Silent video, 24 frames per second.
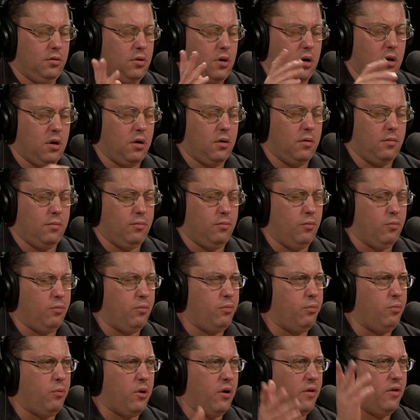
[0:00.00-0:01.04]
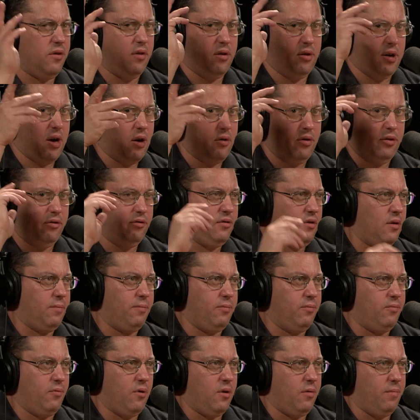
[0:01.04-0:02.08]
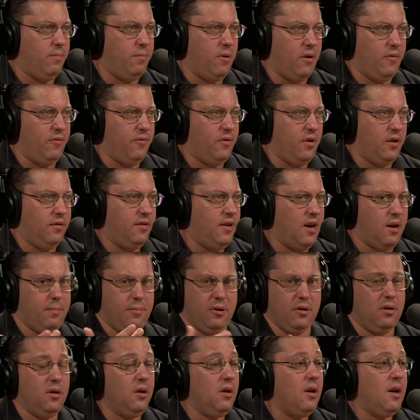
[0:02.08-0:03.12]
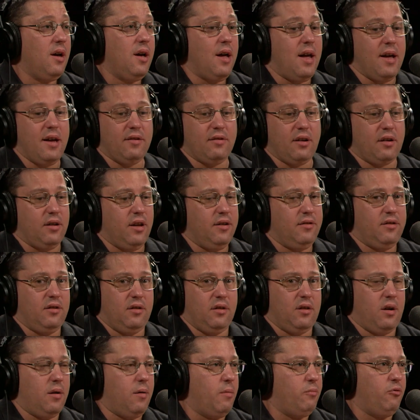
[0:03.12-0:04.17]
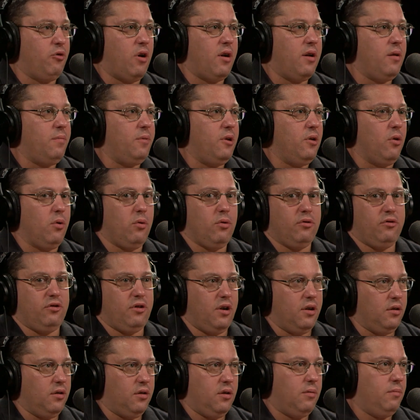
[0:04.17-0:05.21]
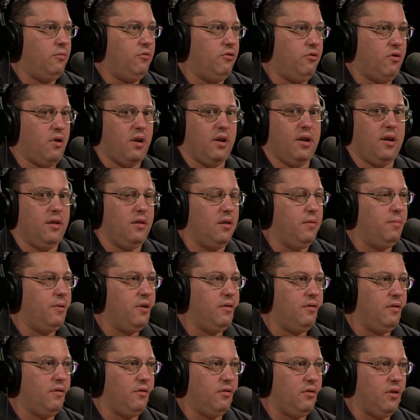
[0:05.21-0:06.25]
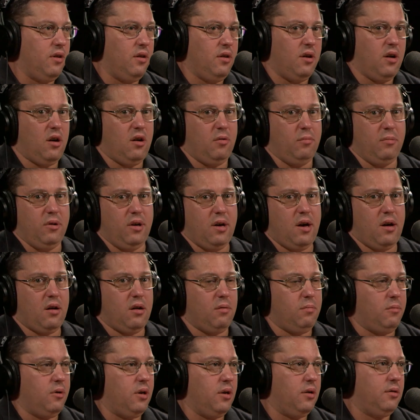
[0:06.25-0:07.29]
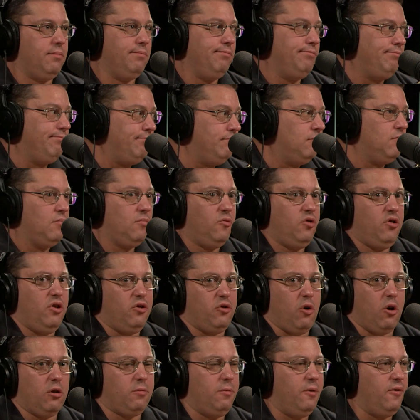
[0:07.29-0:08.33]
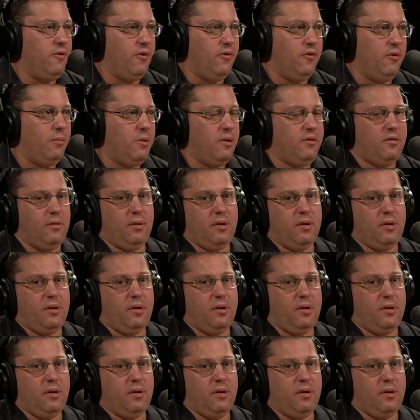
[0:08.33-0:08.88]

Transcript: I don't know, one of the counties up above Tampa. He's like, listen, I'm trying to be a wholesaler. I'm trying to get in the business. Can you help me out? I'm like, so he talked to me for a few minutes.